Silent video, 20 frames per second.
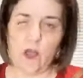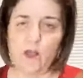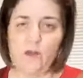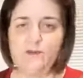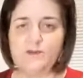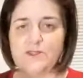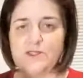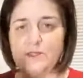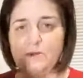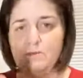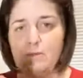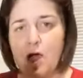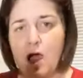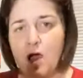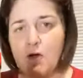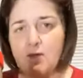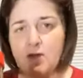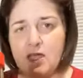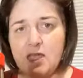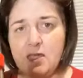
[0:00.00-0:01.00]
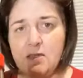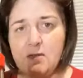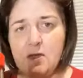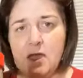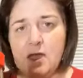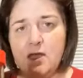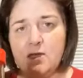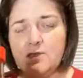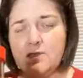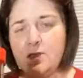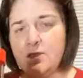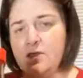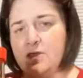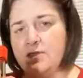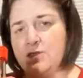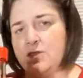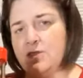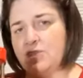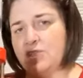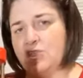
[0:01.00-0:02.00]
of tamari. So
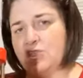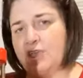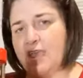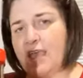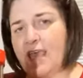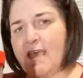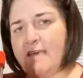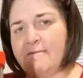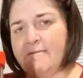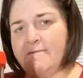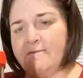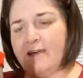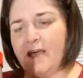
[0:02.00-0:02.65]
this is GF.